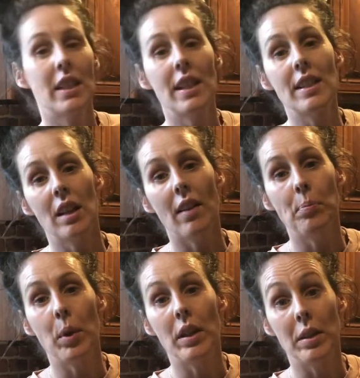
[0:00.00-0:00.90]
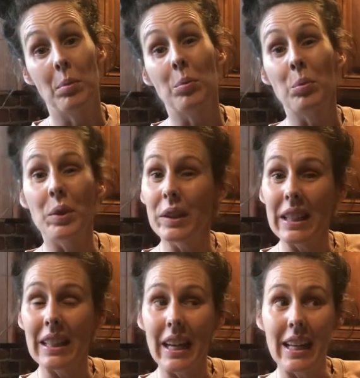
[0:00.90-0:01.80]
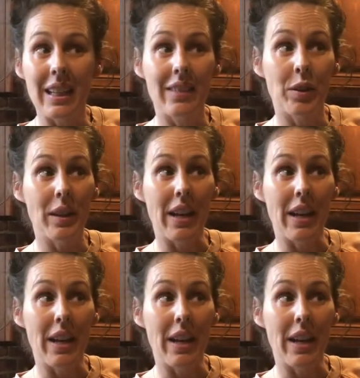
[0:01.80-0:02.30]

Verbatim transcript: gonna soft boil them really like for